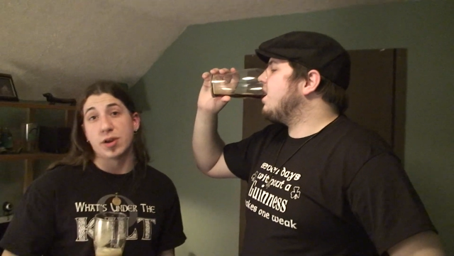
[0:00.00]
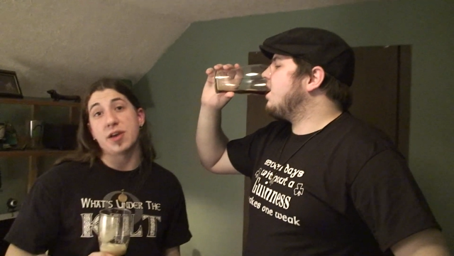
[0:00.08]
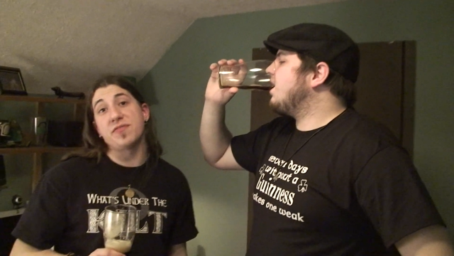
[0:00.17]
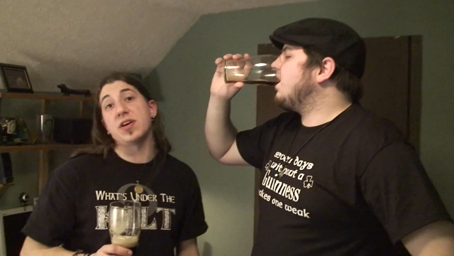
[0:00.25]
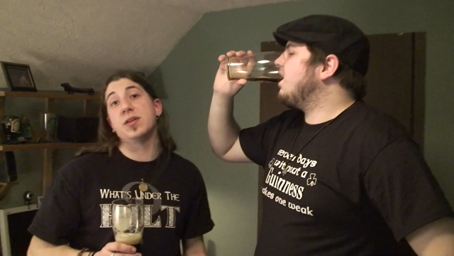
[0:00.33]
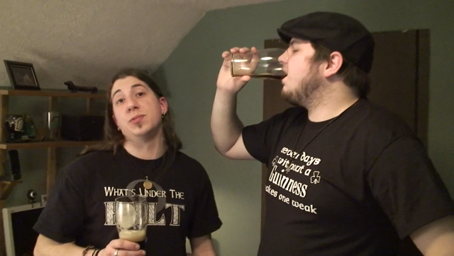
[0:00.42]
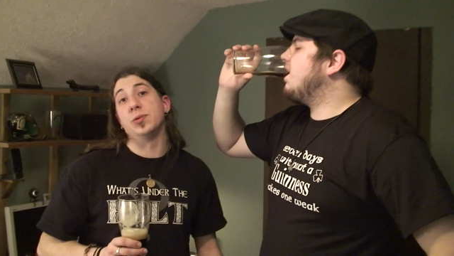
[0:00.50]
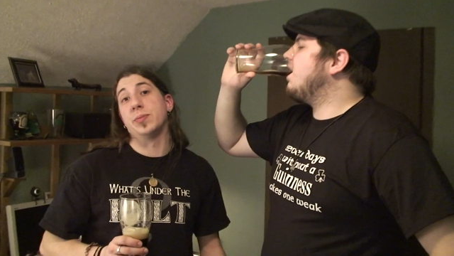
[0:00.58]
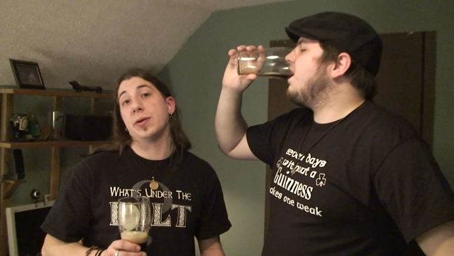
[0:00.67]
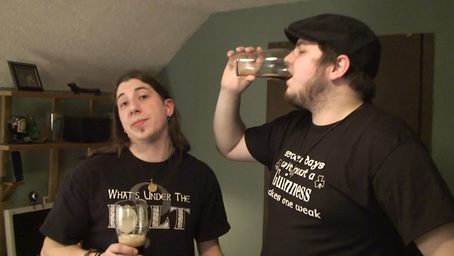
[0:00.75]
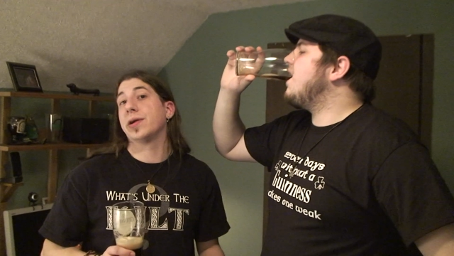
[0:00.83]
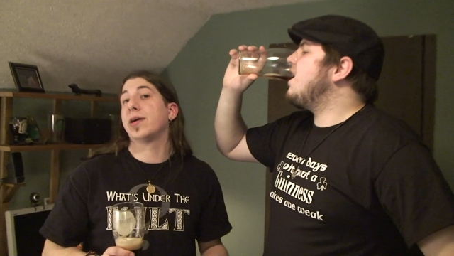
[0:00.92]
Speaker 1: when I find a blueberry
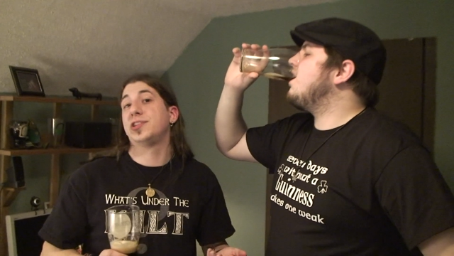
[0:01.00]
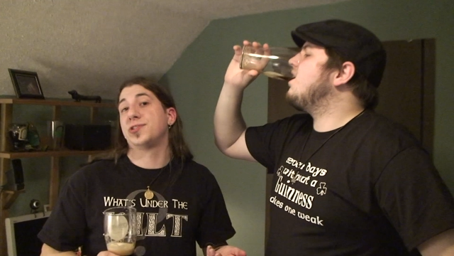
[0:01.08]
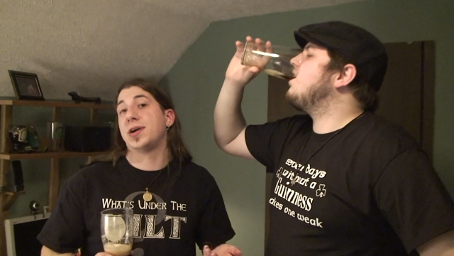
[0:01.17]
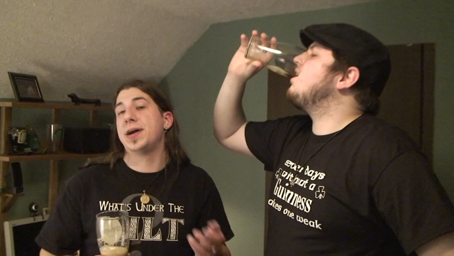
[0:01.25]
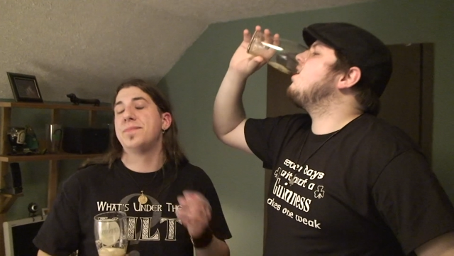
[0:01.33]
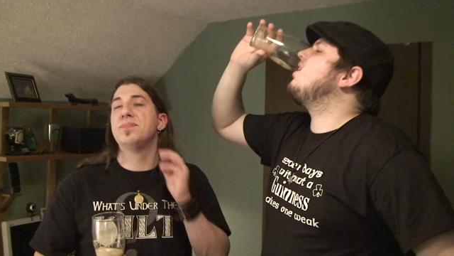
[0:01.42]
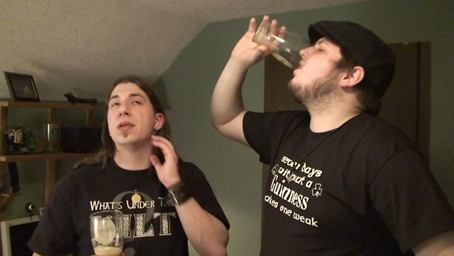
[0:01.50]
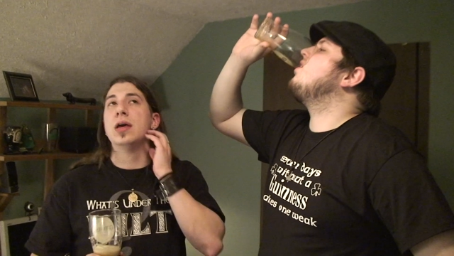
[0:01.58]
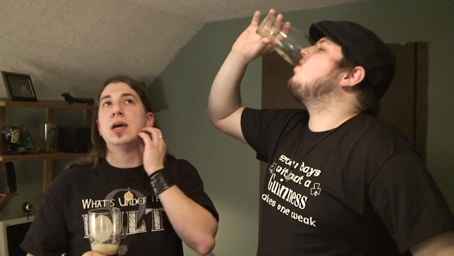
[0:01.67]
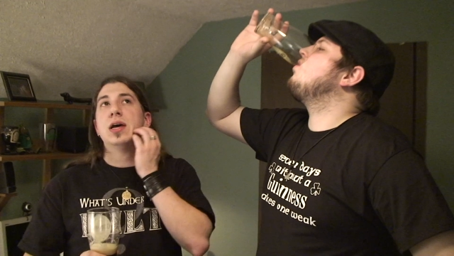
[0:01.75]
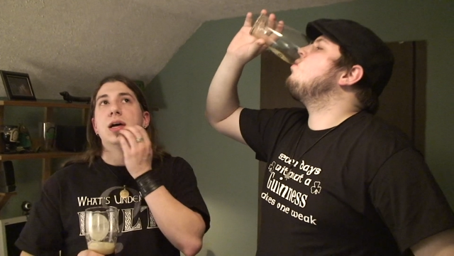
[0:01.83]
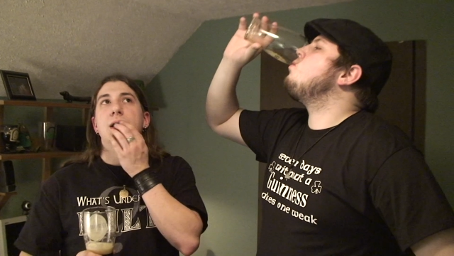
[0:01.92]
beer, I try it.
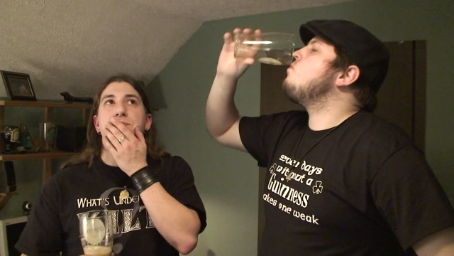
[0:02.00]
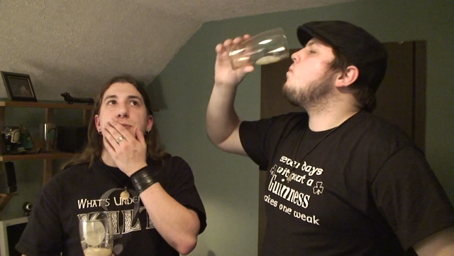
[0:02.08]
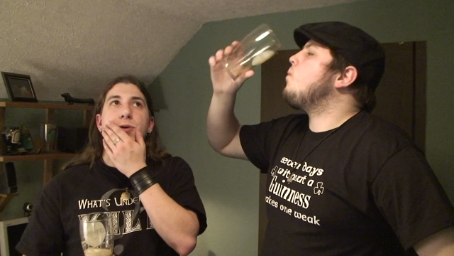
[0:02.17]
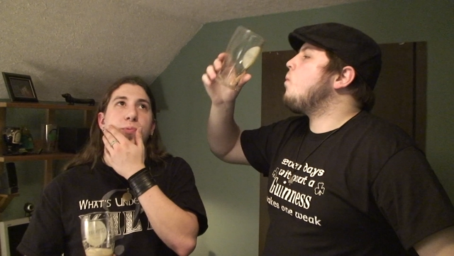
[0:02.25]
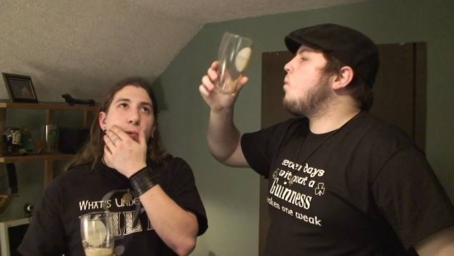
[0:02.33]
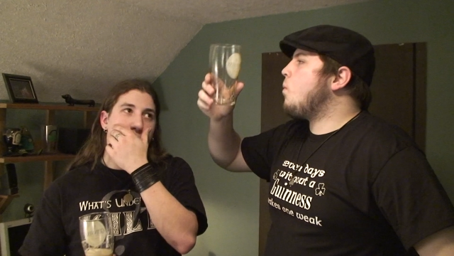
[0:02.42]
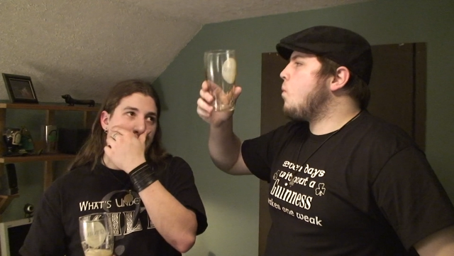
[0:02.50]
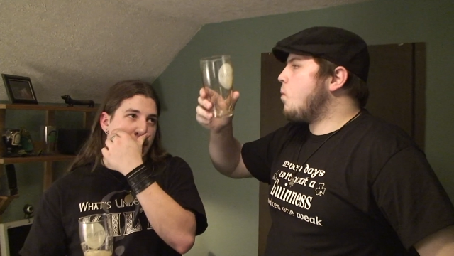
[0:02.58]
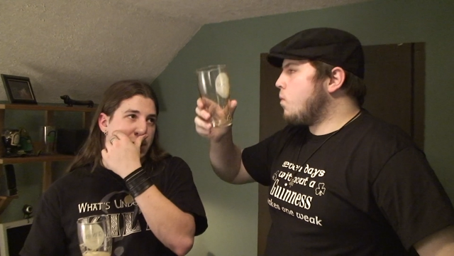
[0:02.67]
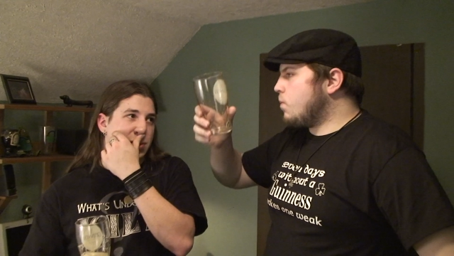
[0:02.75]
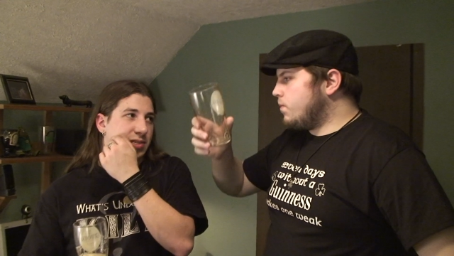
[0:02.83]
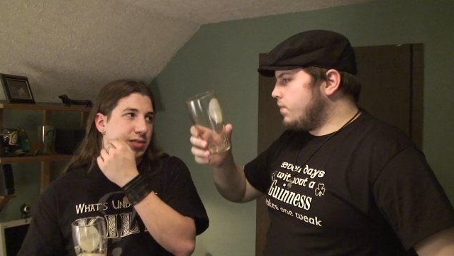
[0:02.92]
Blue
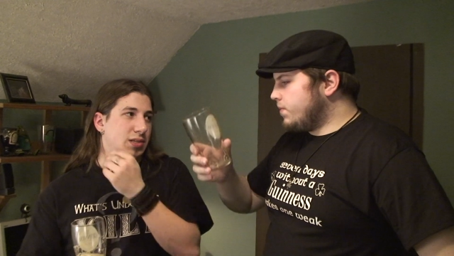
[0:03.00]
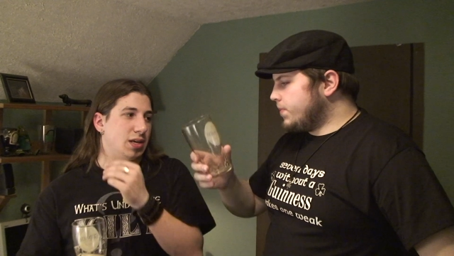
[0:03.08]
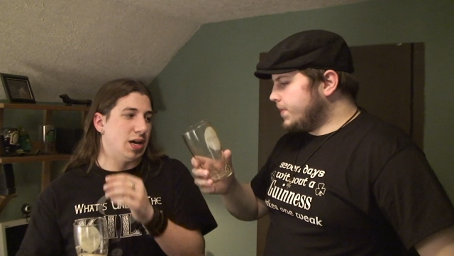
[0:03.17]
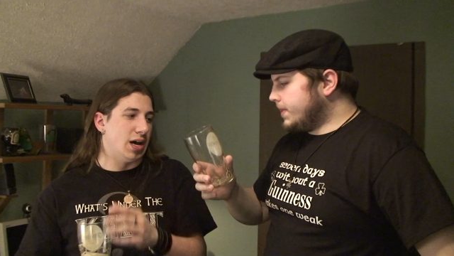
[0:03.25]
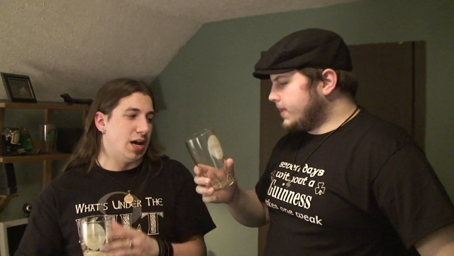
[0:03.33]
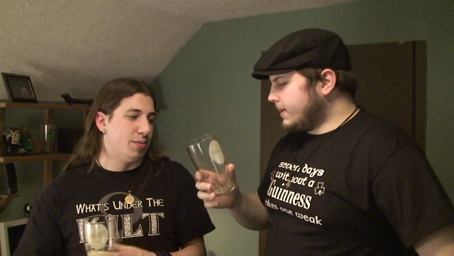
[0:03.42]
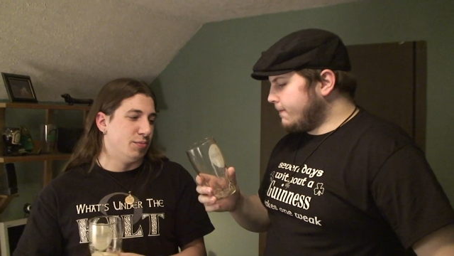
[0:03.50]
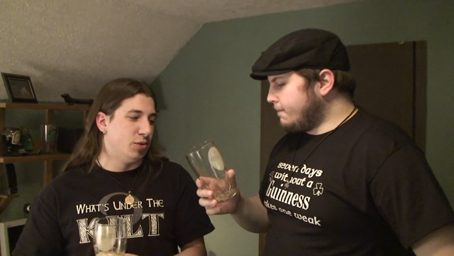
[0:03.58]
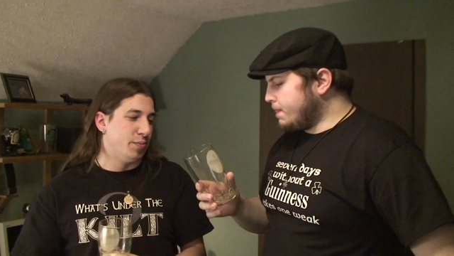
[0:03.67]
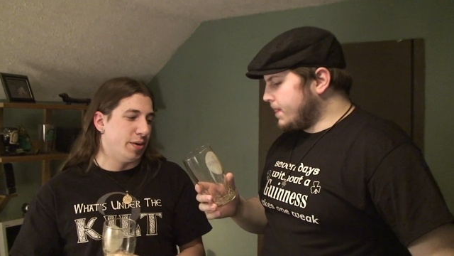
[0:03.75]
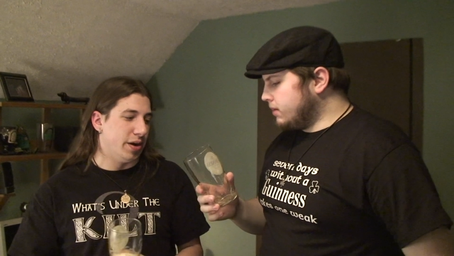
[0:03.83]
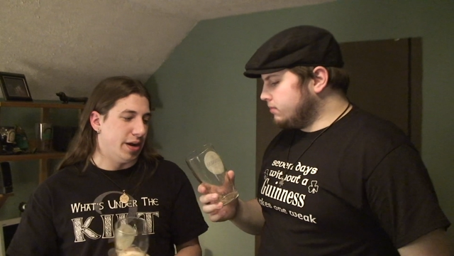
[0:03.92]
Point's
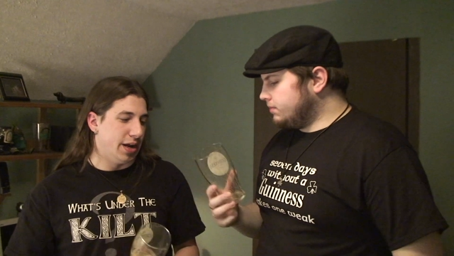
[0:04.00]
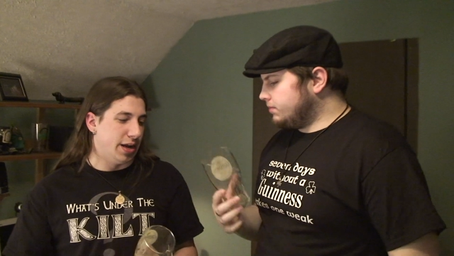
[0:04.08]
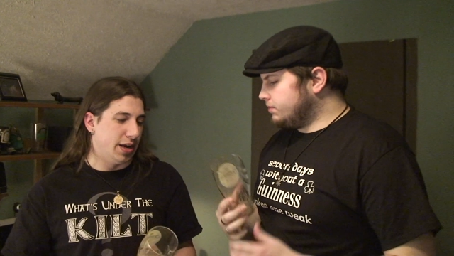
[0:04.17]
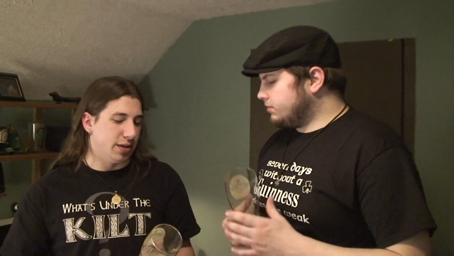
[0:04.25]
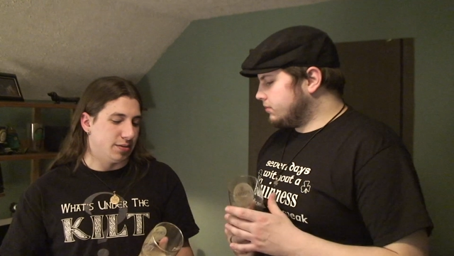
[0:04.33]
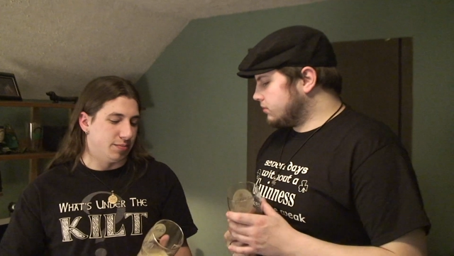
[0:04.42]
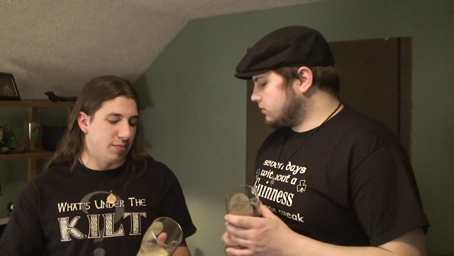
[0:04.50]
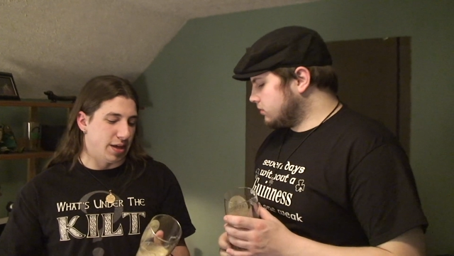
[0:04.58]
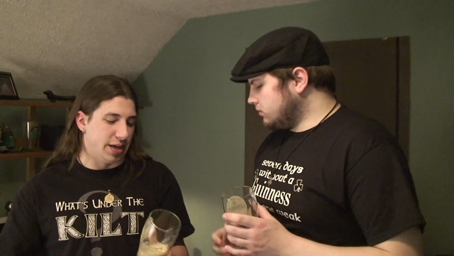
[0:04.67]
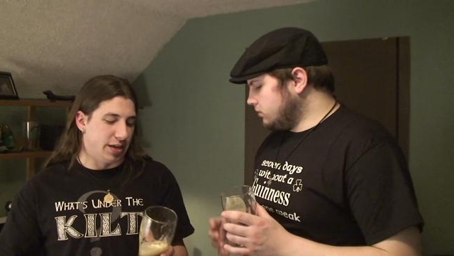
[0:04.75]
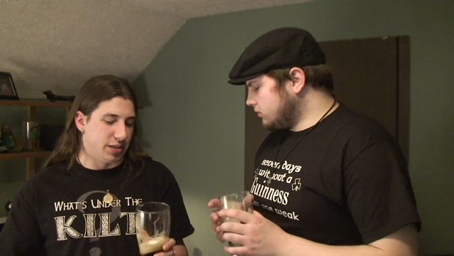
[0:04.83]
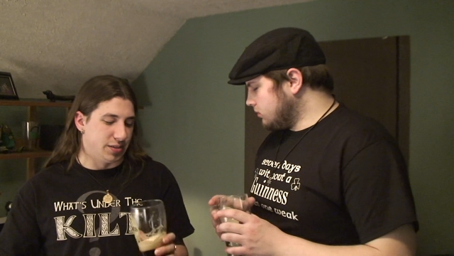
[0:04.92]
blueberry
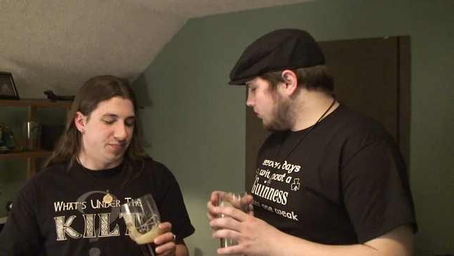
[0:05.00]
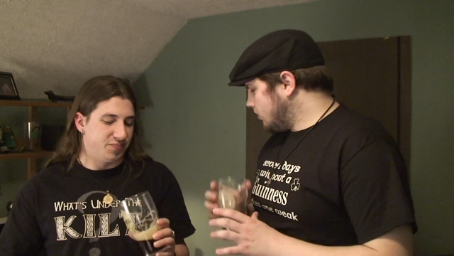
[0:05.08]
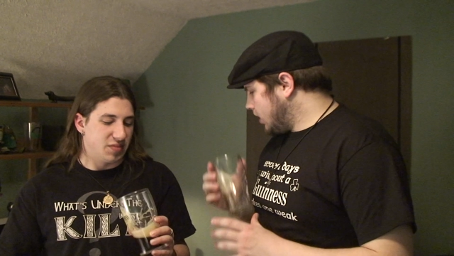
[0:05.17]
ale